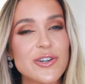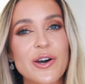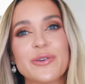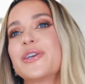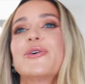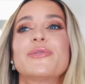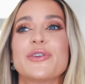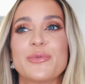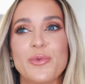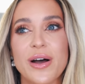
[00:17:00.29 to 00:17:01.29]
show. You know,
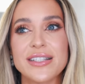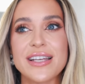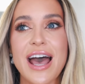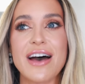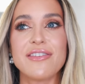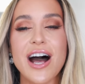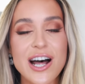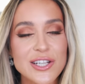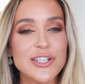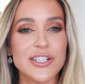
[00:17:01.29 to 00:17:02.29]
you want to have
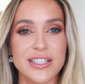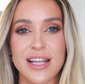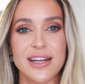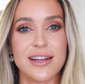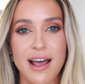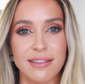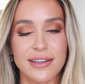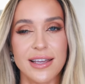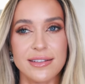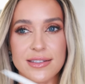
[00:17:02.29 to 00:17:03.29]
understated
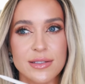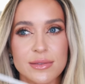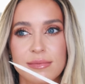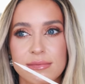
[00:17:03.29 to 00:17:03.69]
elegance.